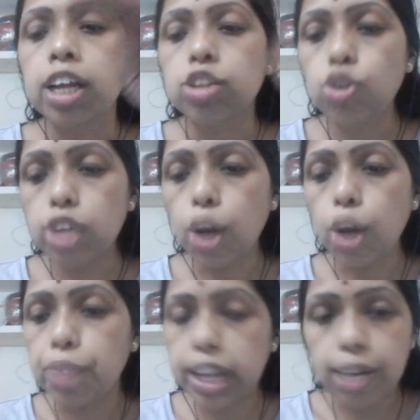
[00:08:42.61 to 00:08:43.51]
through the
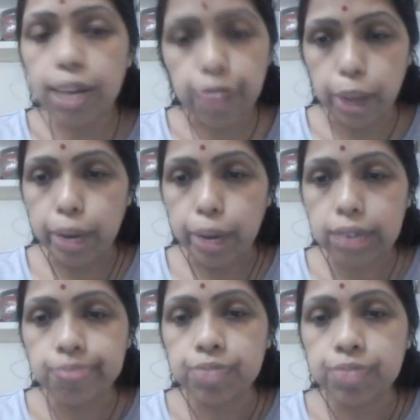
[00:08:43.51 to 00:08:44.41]
optical fiber,
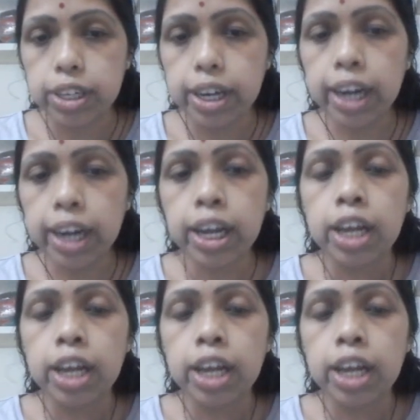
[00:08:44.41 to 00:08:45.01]
right?